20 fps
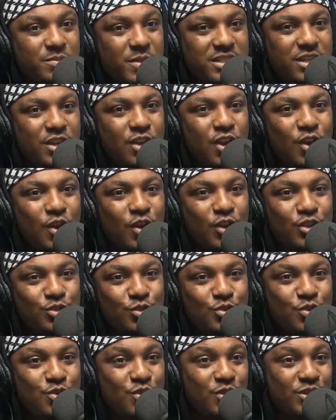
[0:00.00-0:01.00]
but
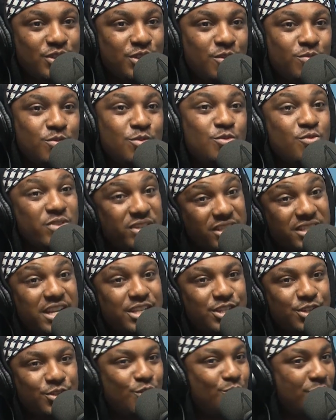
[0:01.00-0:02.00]
until you yourself you
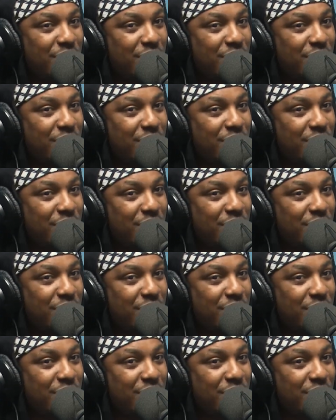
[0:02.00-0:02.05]
research and